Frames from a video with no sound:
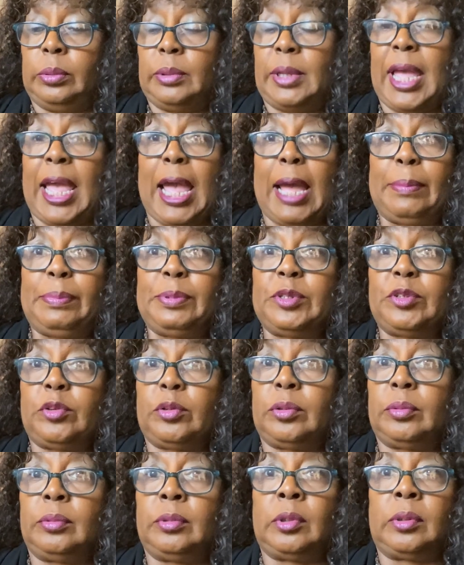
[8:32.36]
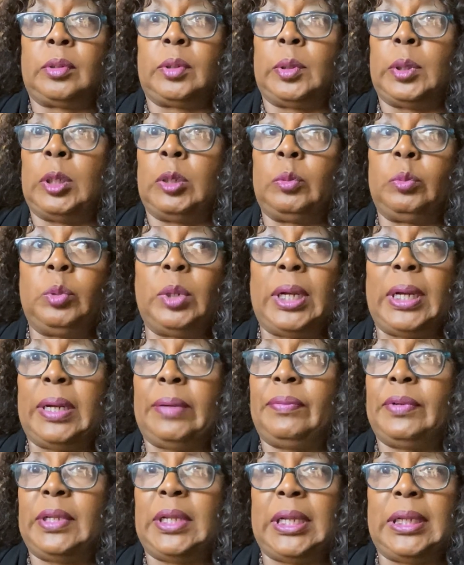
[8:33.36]
apps or
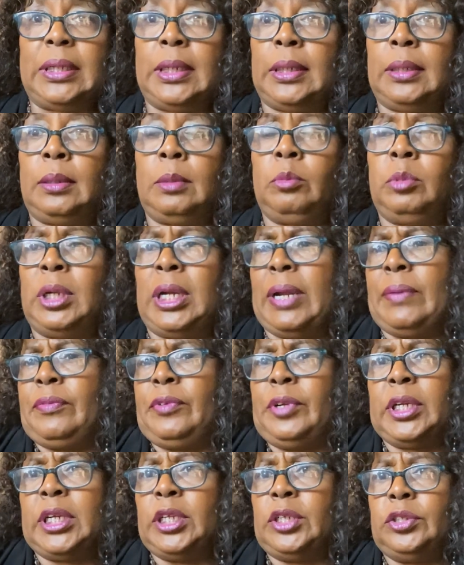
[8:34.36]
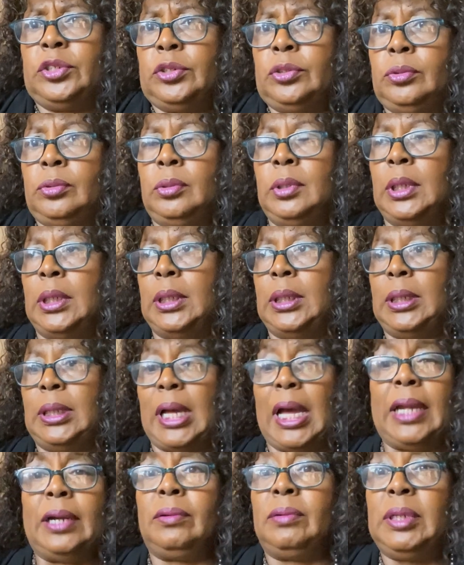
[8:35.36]
whatever whatever it can do.
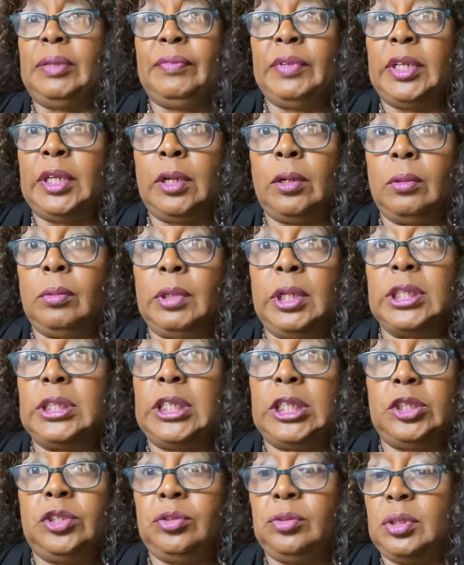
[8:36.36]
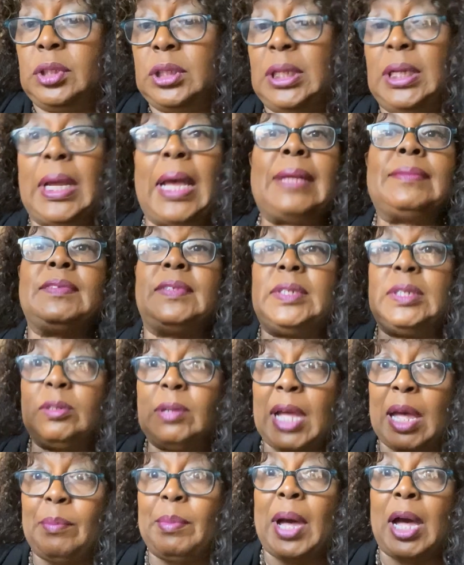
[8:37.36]
I don't even know, because as you see, I still
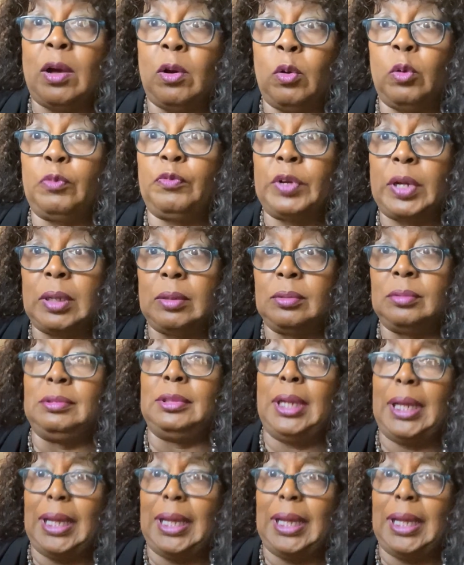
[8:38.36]
got my old phone.